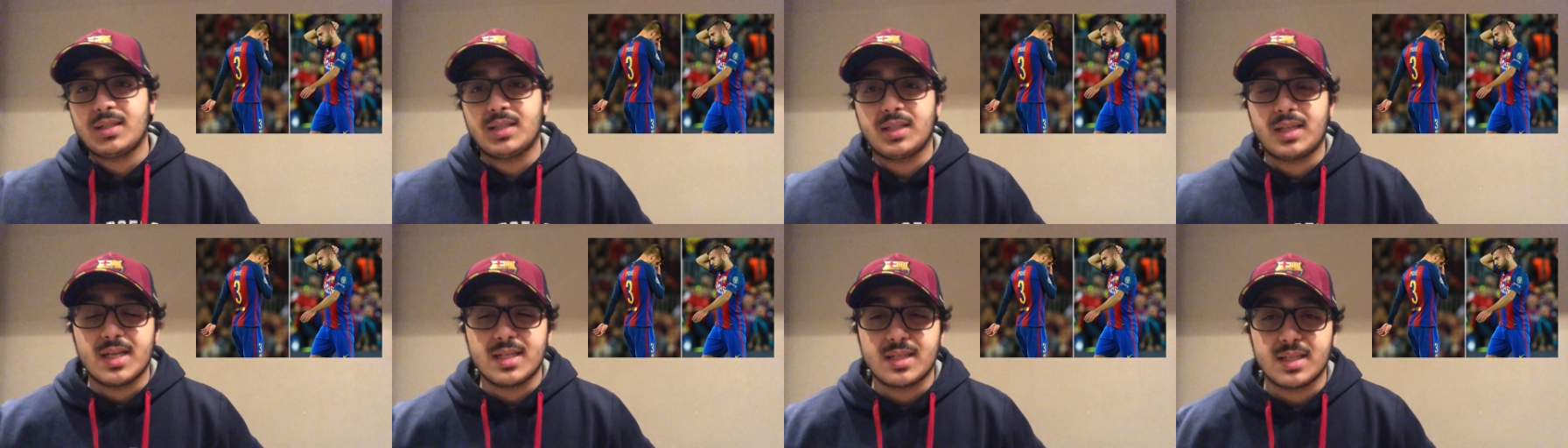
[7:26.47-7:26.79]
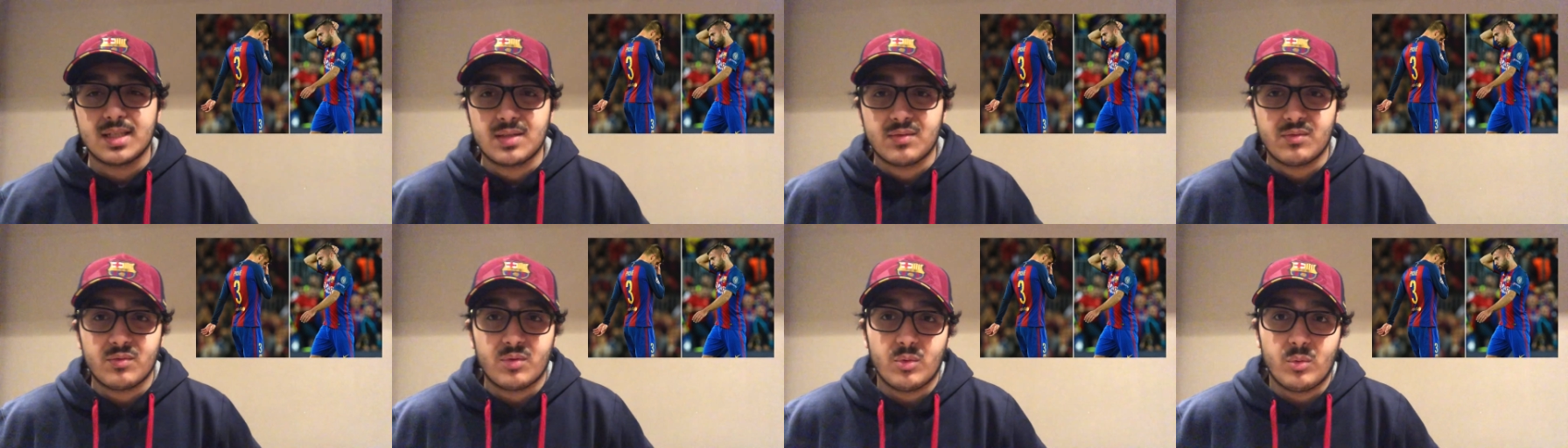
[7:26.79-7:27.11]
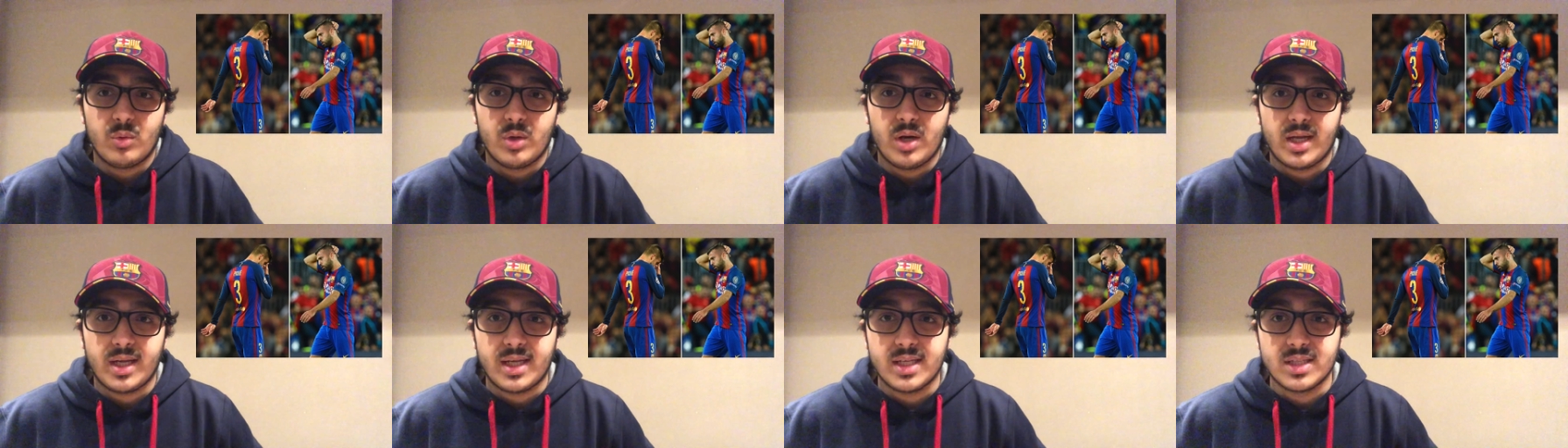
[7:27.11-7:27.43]

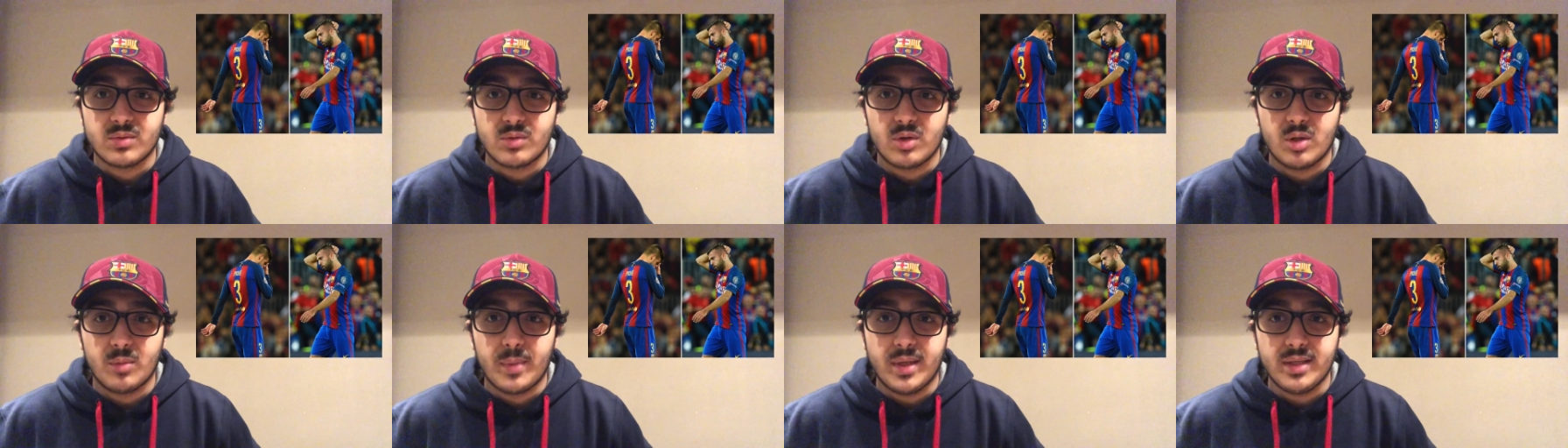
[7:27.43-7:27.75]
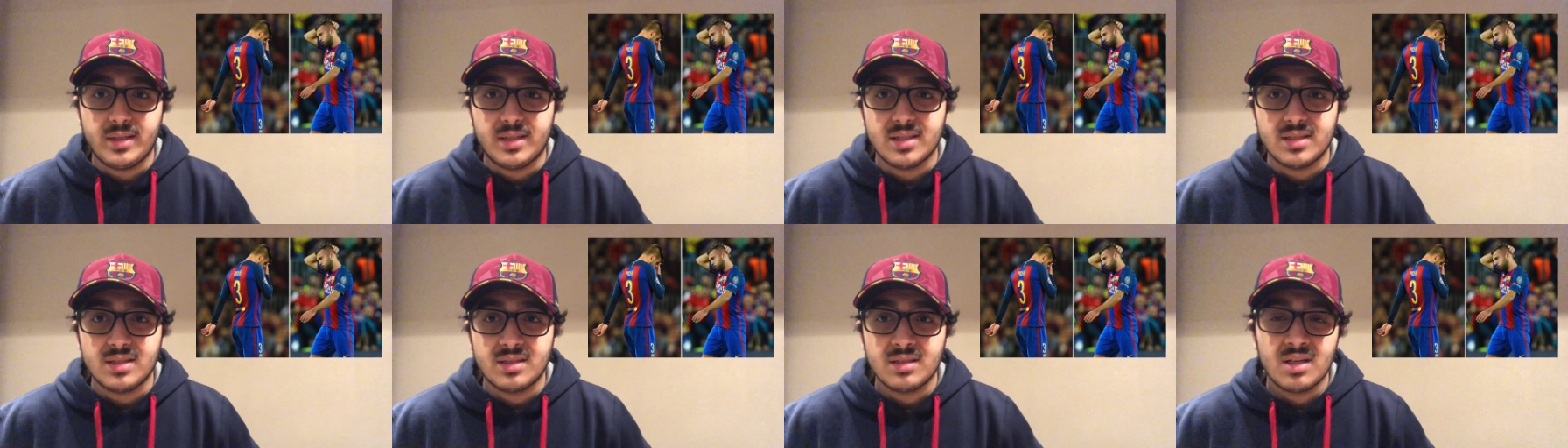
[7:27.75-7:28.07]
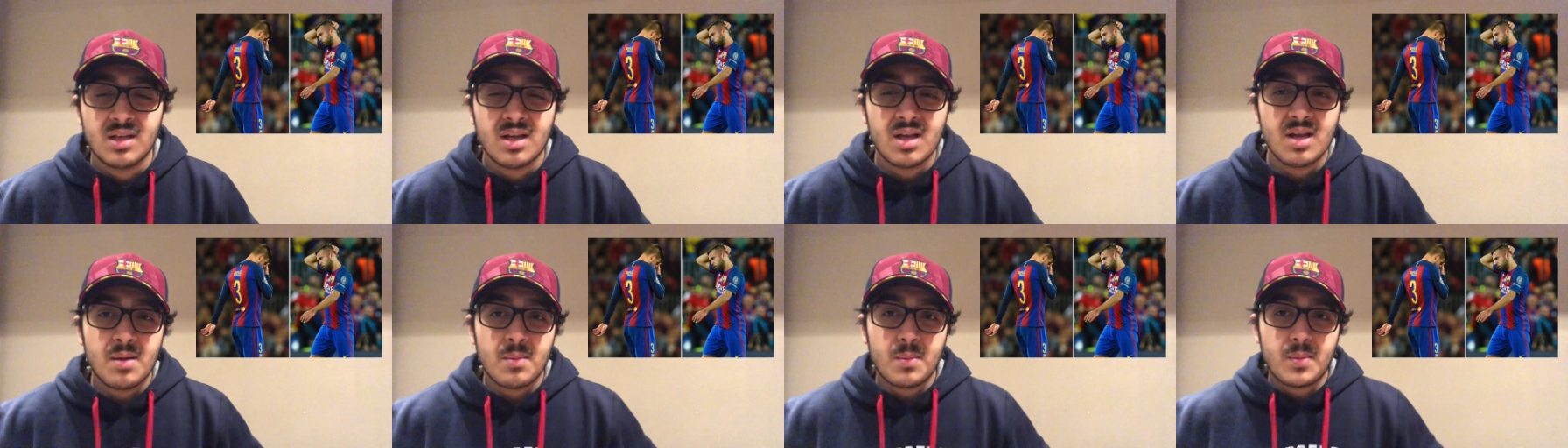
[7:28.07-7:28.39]
against Real Betis.
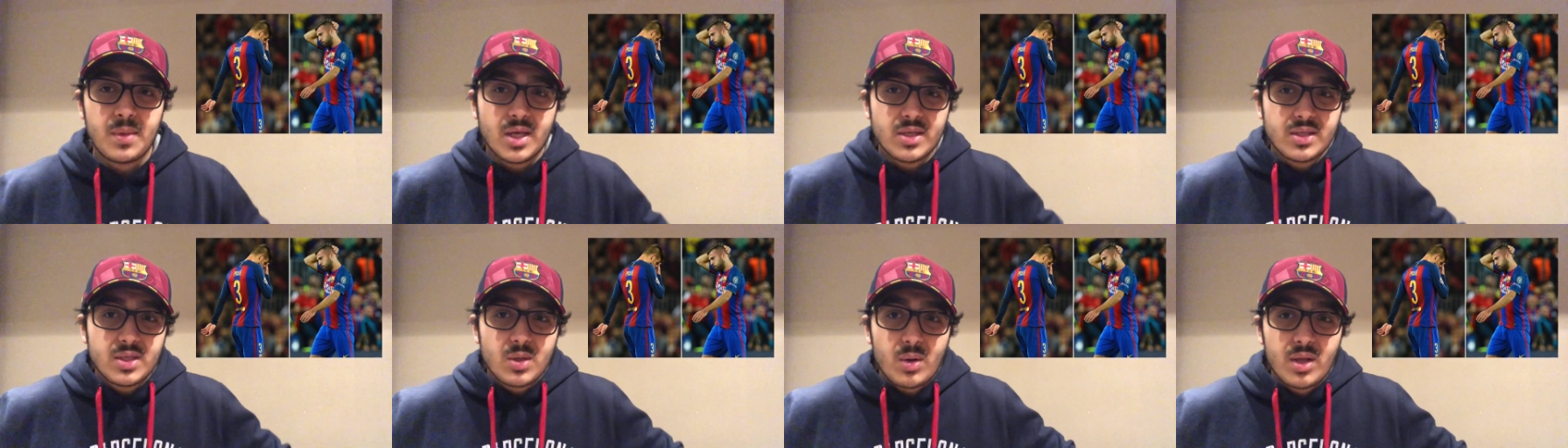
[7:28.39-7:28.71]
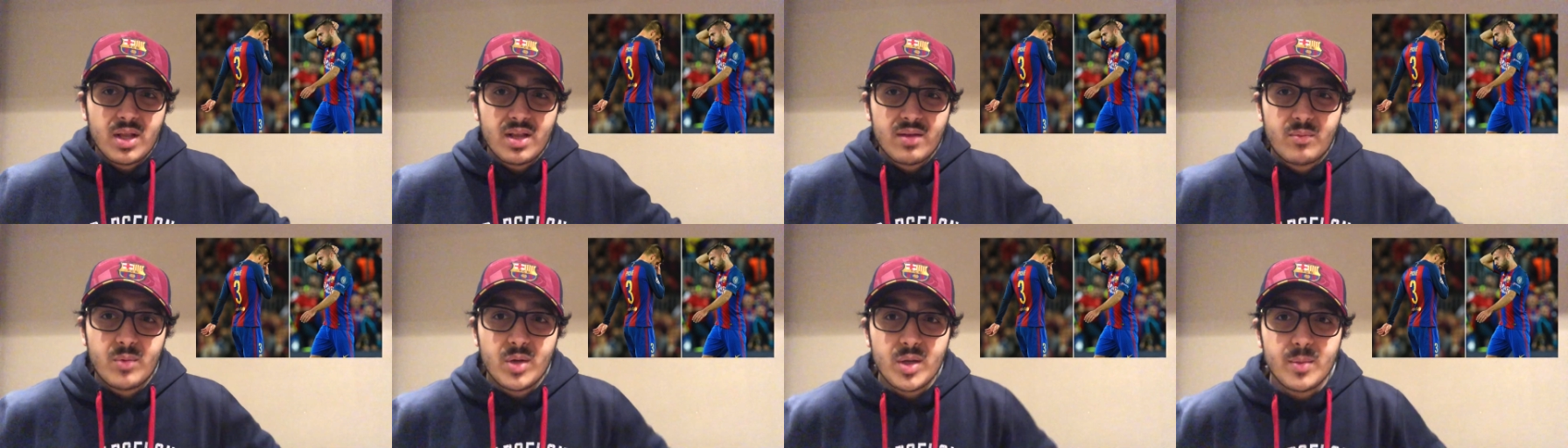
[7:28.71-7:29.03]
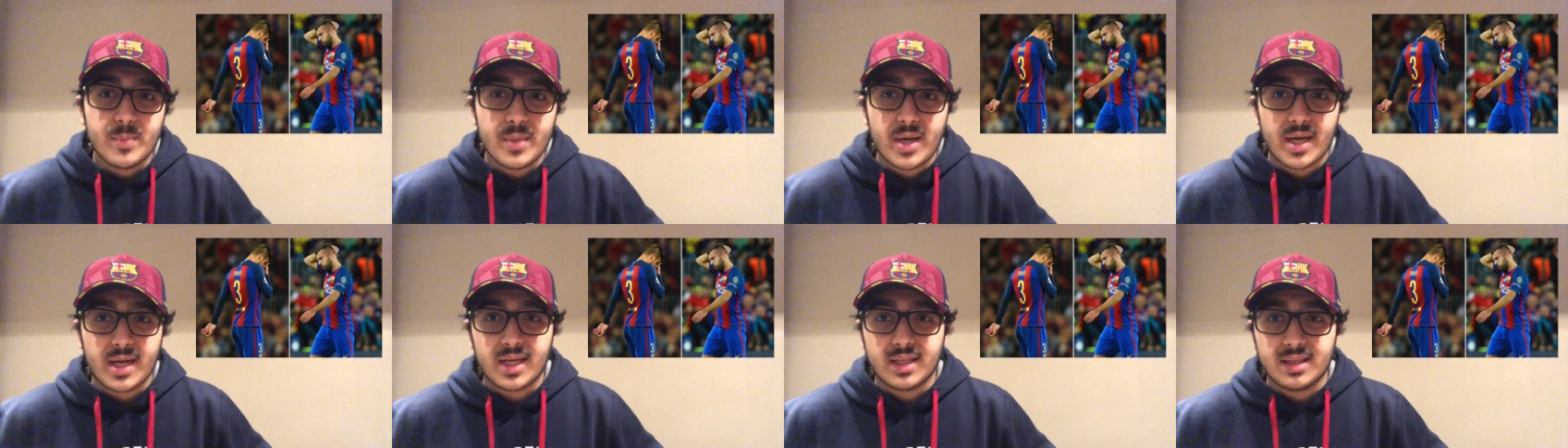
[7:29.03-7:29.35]
That was that left wing
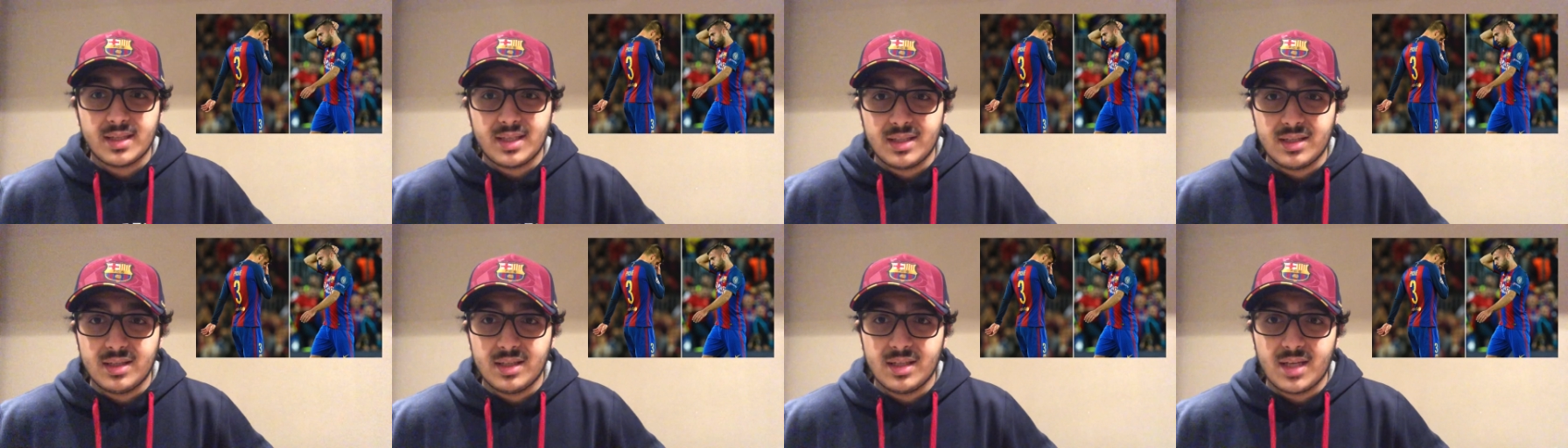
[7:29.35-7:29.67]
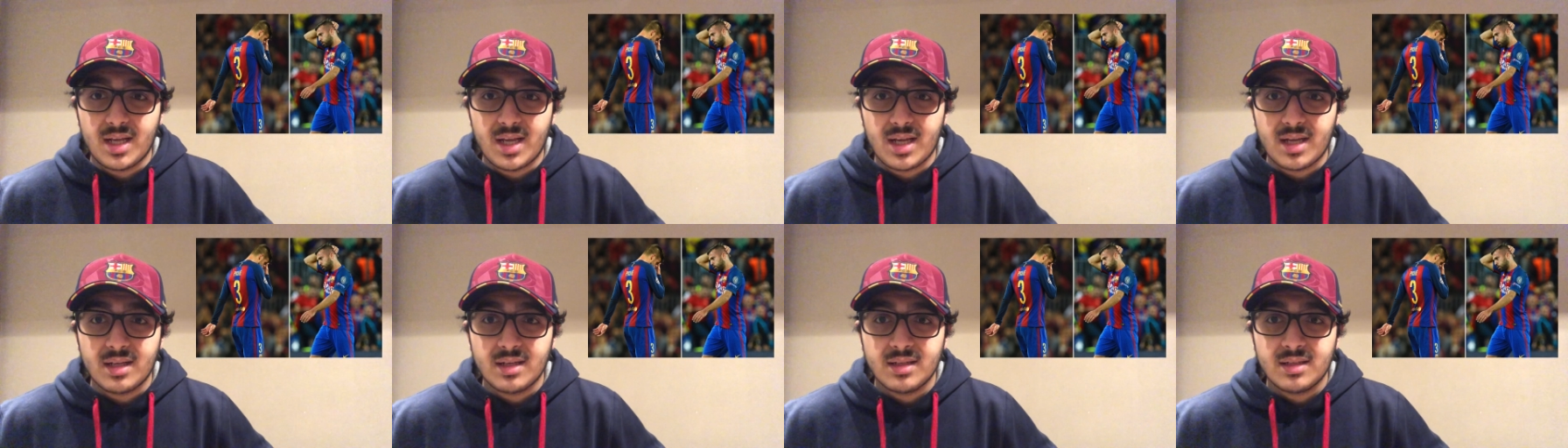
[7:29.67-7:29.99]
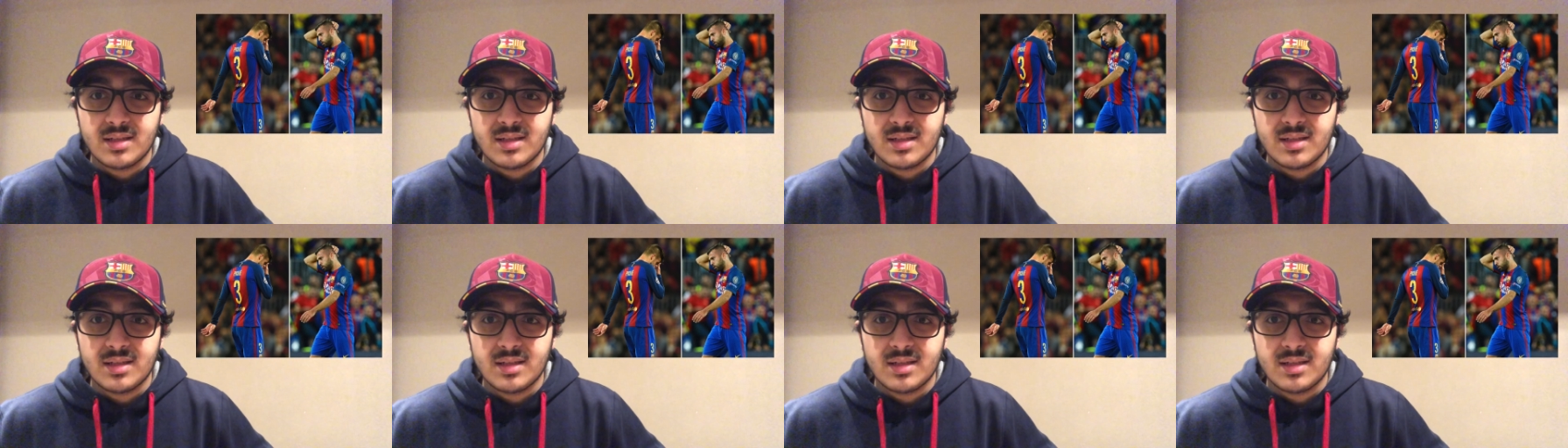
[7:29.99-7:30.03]
back at the end of the day.